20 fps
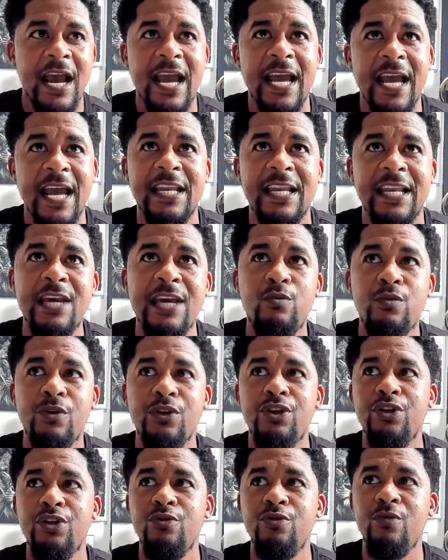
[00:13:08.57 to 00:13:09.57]
and he
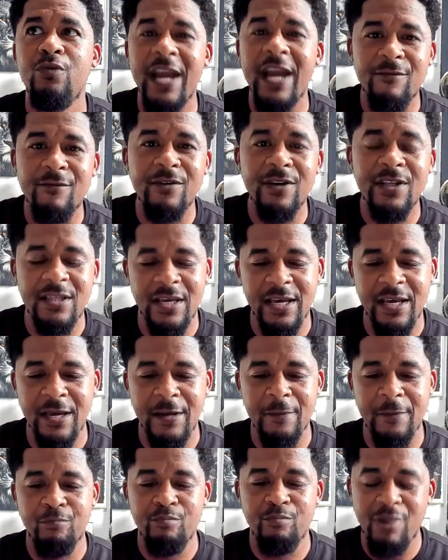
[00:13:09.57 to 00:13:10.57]
would do
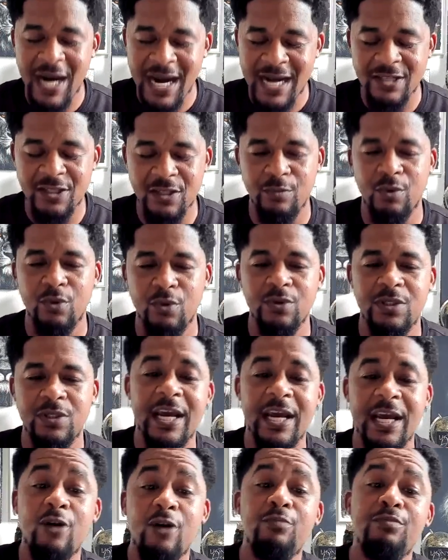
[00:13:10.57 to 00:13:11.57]
everything possible to
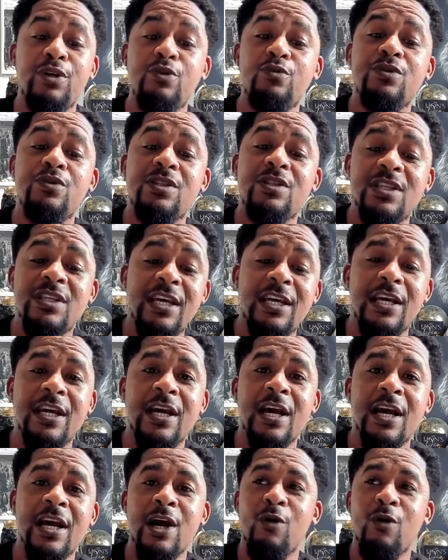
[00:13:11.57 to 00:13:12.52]
help you see